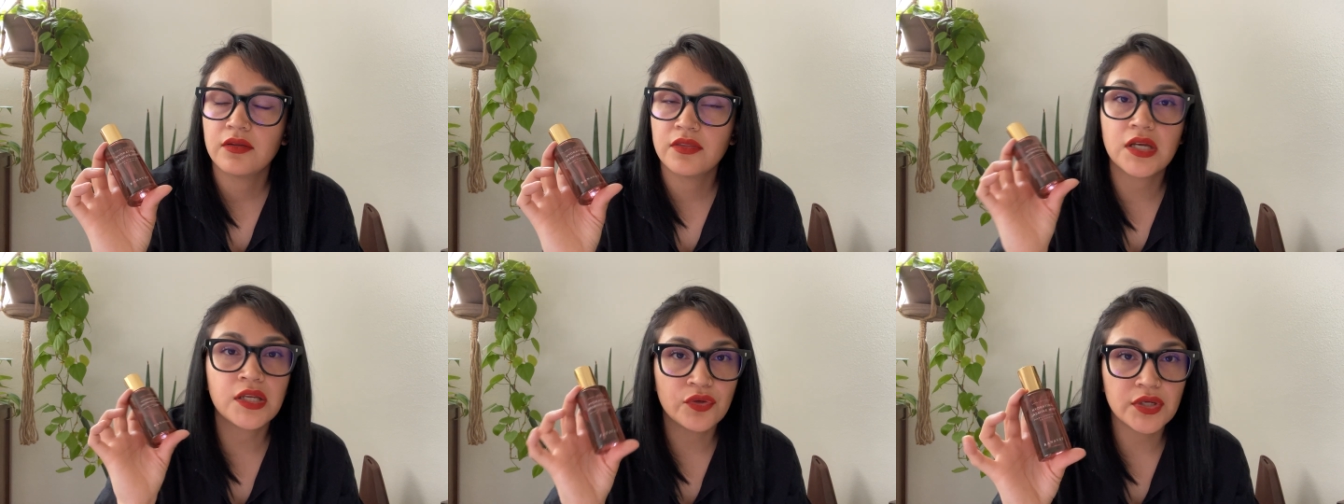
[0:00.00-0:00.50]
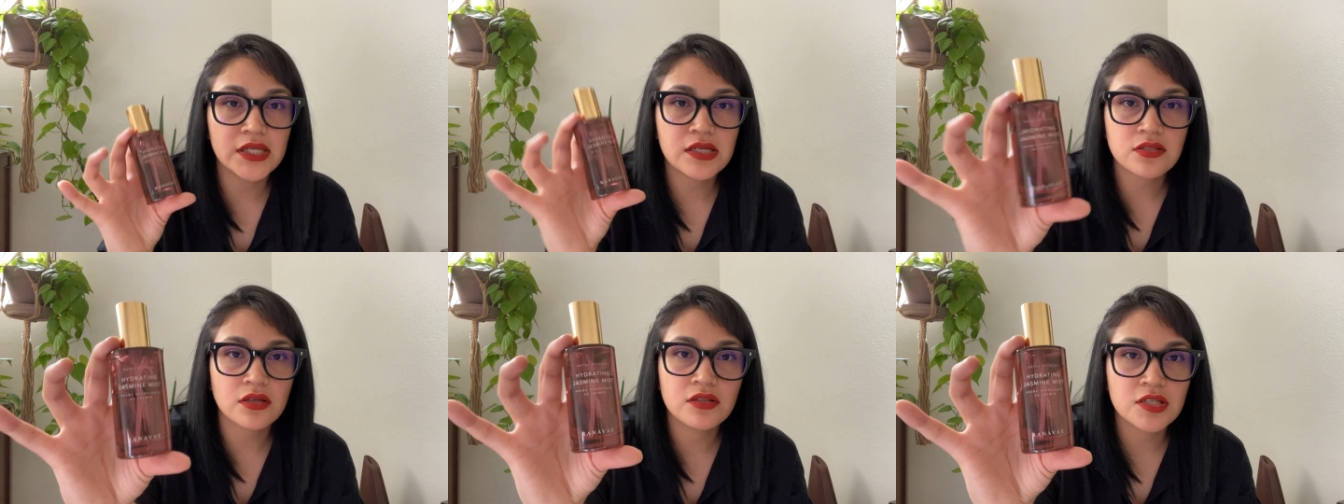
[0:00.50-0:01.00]

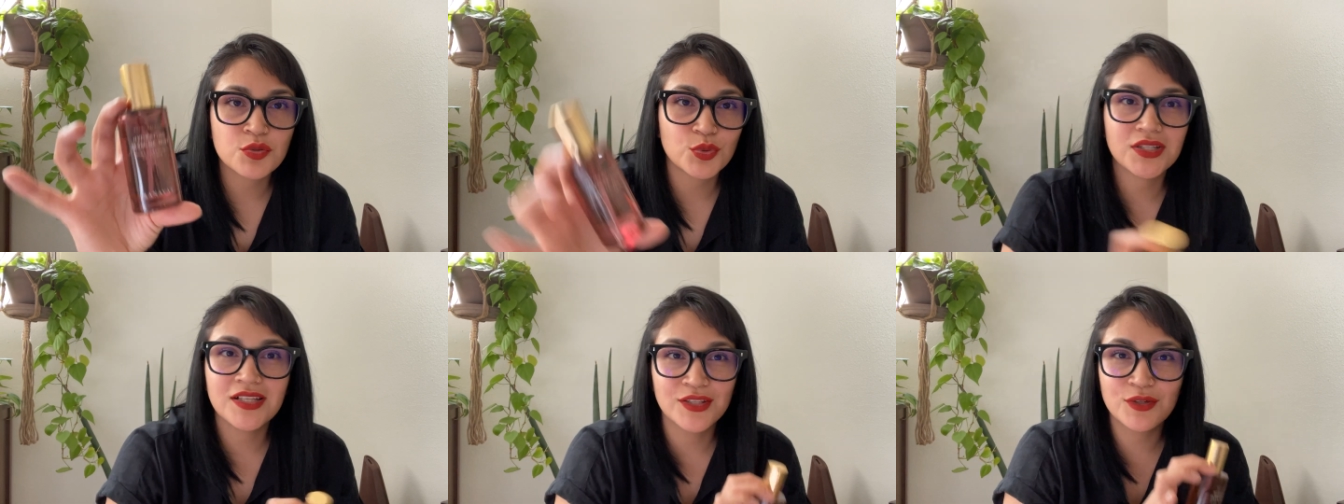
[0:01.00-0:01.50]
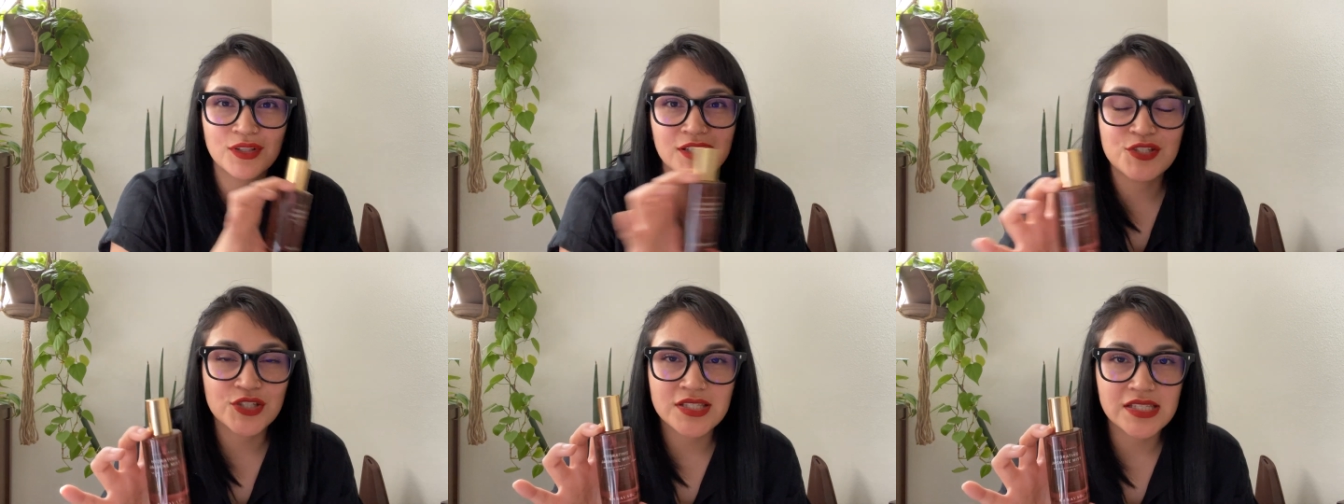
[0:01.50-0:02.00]
ingredients on this one, it
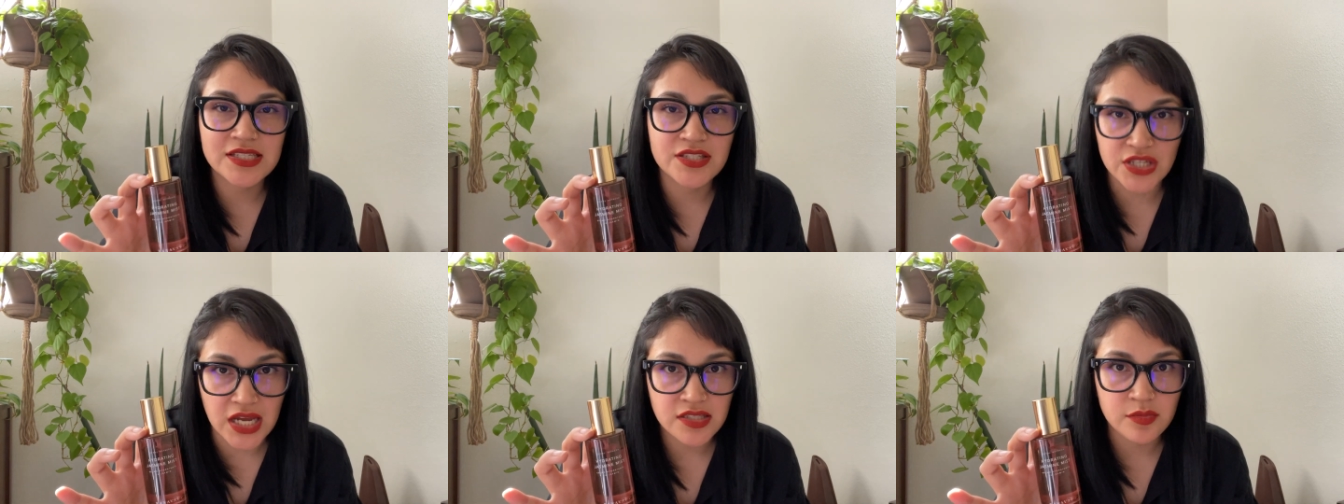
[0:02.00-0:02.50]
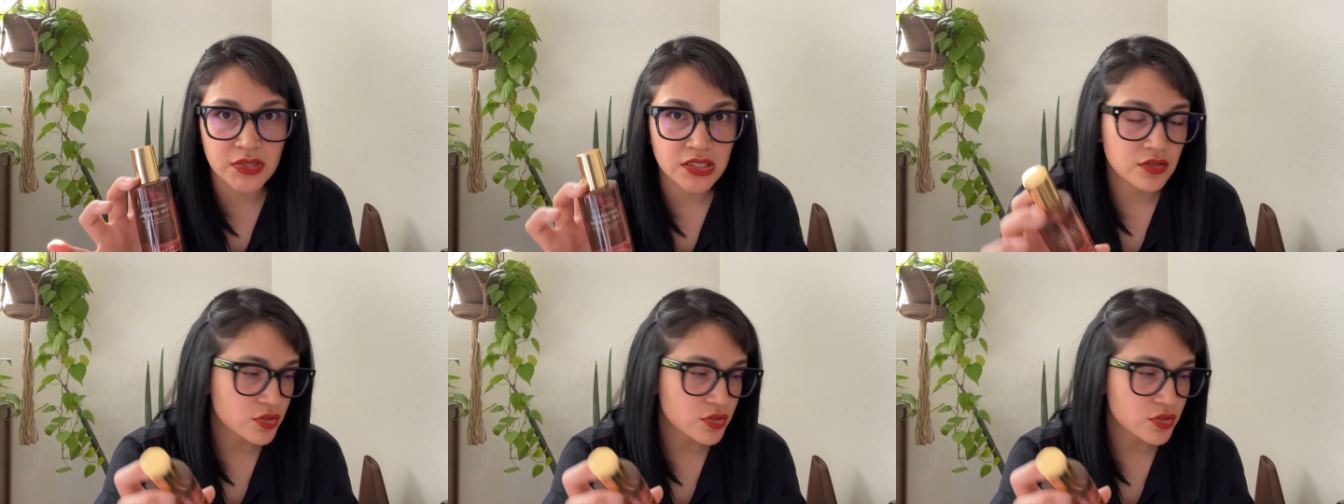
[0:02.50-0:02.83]
literally just lists jasmine.